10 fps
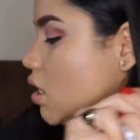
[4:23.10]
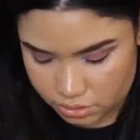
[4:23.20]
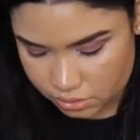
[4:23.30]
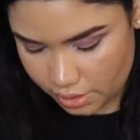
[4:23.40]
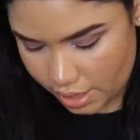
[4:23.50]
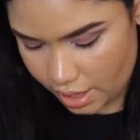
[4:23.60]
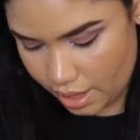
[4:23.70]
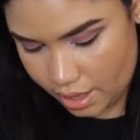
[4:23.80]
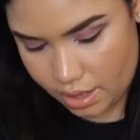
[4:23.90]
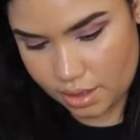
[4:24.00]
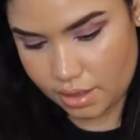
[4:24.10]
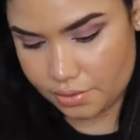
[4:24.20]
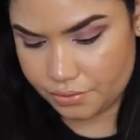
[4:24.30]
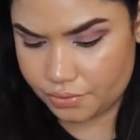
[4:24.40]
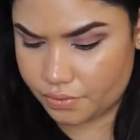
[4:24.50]
We have
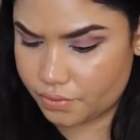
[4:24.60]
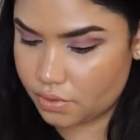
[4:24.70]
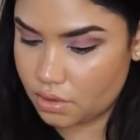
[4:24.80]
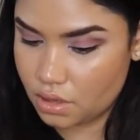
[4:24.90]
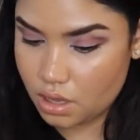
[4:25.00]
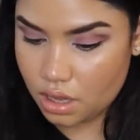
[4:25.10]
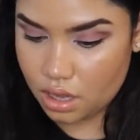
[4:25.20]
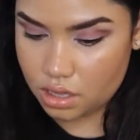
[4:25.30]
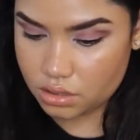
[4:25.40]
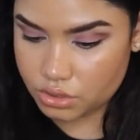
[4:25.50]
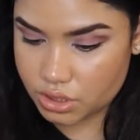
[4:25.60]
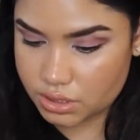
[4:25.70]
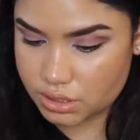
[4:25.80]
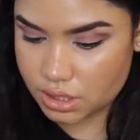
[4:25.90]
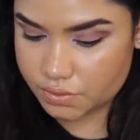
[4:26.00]
ultra
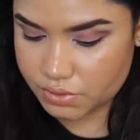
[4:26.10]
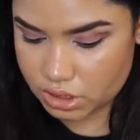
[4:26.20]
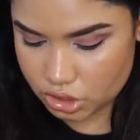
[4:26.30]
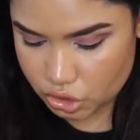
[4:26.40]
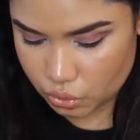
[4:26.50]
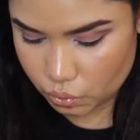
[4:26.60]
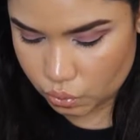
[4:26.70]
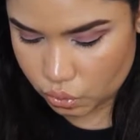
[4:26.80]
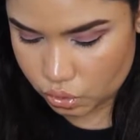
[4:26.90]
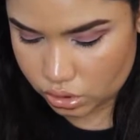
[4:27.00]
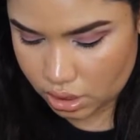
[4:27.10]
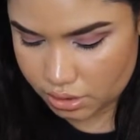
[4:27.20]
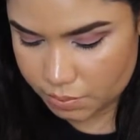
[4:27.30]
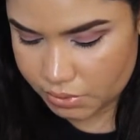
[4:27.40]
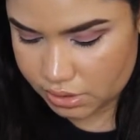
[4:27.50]
soft tissues,
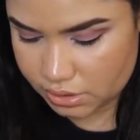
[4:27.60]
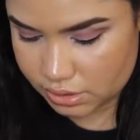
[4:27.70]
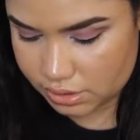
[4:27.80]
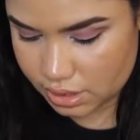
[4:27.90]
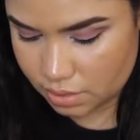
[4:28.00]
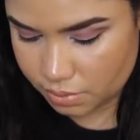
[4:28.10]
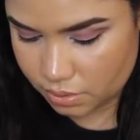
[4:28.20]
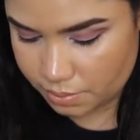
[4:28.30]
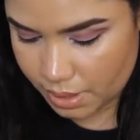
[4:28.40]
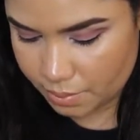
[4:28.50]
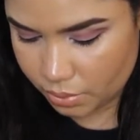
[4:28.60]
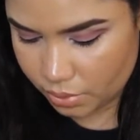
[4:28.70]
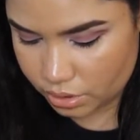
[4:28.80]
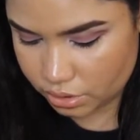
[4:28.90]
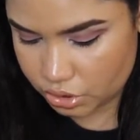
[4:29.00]
100% sustainable bamboo
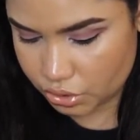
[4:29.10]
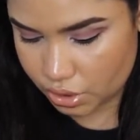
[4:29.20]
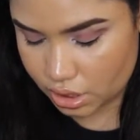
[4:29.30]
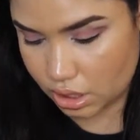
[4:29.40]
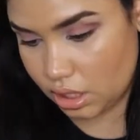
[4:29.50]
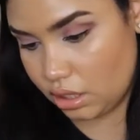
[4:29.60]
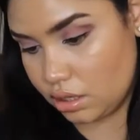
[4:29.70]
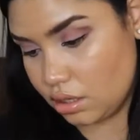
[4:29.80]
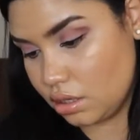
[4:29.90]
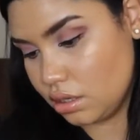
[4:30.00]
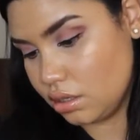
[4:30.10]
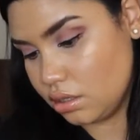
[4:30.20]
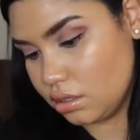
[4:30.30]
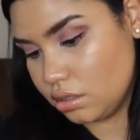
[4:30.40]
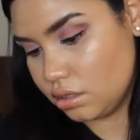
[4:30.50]
and sugar cane.
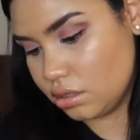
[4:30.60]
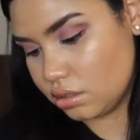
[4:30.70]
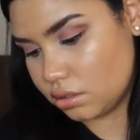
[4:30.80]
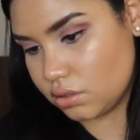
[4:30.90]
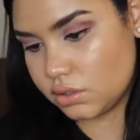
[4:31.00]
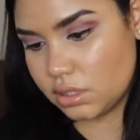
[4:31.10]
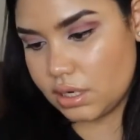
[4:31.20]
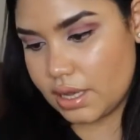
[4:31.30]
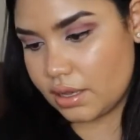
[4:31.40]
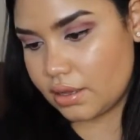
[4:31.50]
Those are like,